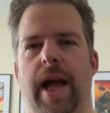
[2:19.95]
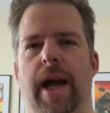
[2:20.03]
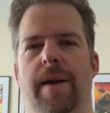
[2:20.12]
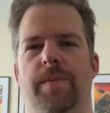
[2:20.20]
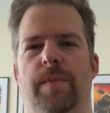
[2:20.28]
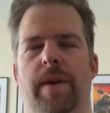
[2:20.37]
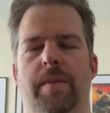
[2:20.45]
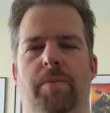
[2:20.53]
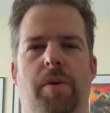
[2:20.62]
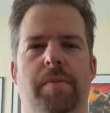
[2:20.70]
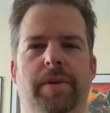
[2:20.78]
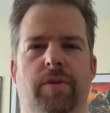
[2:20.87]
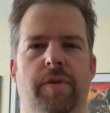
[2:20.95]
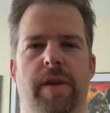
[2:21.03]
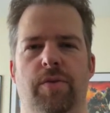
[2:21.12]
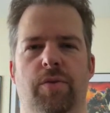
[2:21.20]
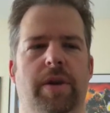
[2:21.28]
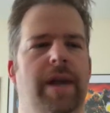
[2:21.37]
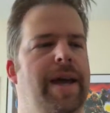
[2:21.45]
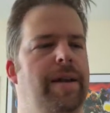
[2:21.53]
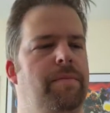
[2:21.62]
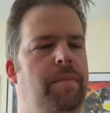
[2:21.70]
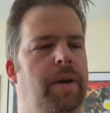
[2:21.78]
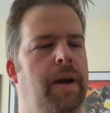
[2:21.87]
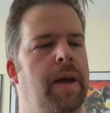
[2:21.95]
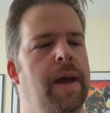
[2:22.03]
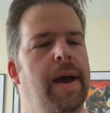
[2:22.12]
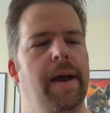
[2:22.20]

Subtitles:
at the Bottom and Lothian Road in Edinburgh.